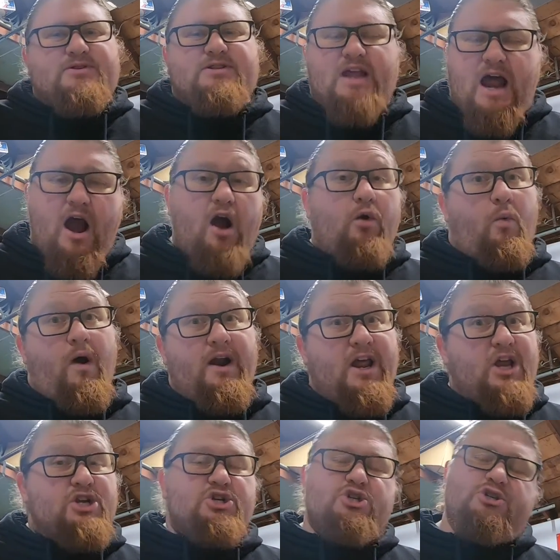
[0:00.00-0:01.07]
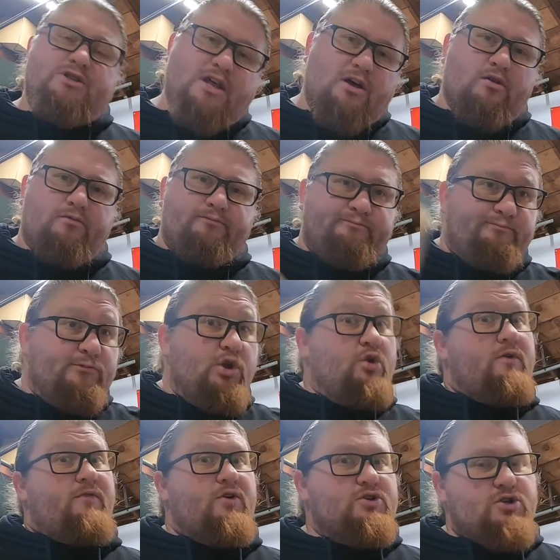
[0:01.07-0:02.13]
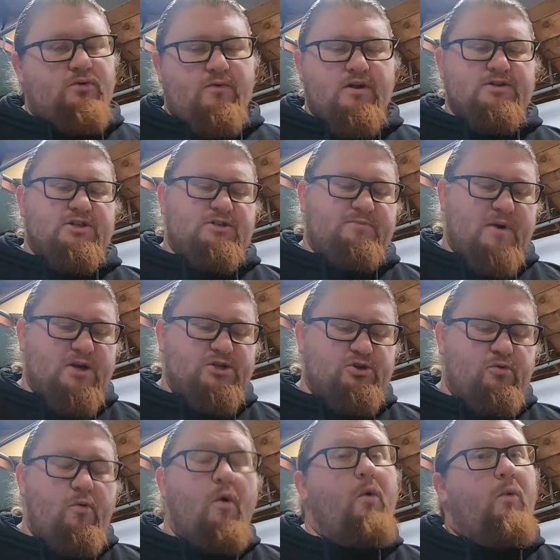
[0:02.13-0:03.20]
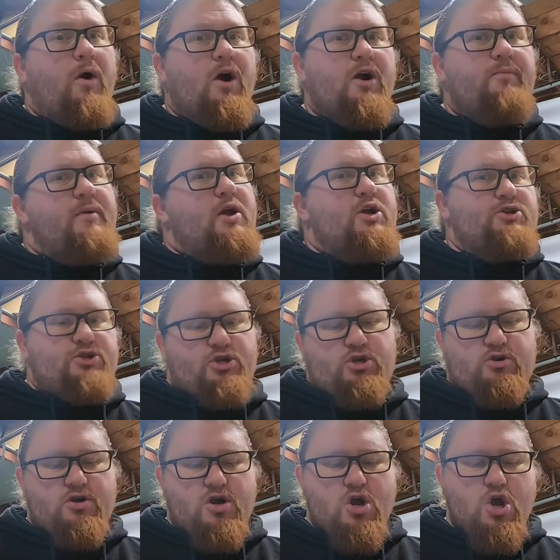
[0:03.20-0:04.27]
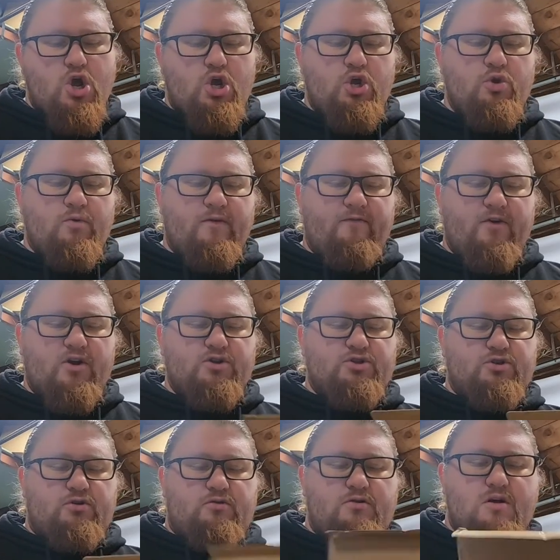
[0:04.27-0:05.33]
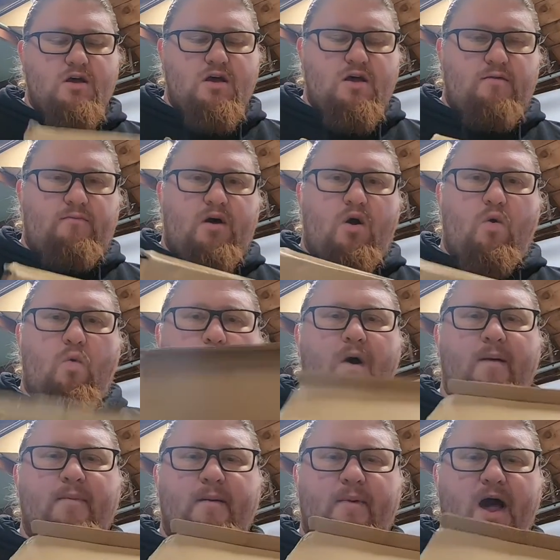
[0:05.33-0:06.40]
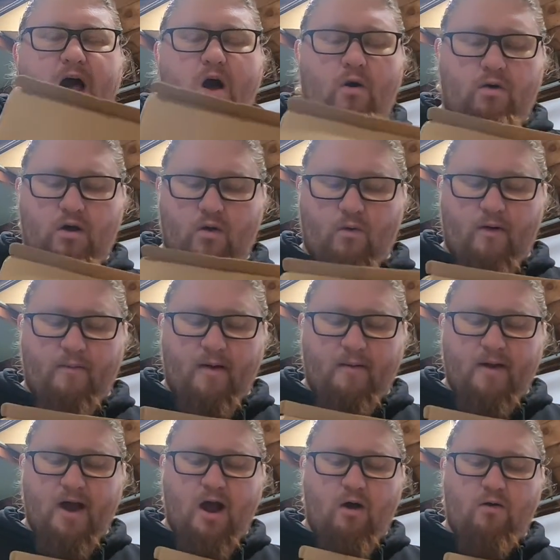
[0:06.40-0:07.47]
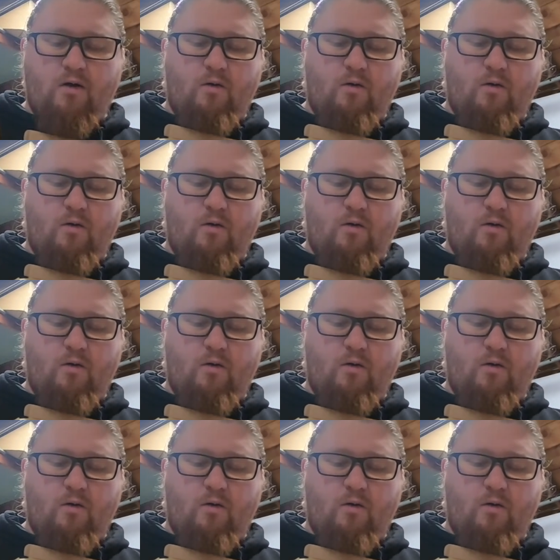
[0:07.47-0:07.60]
that are 1 inch. Universal ones especially will work because they're universal. Wababow, wababow,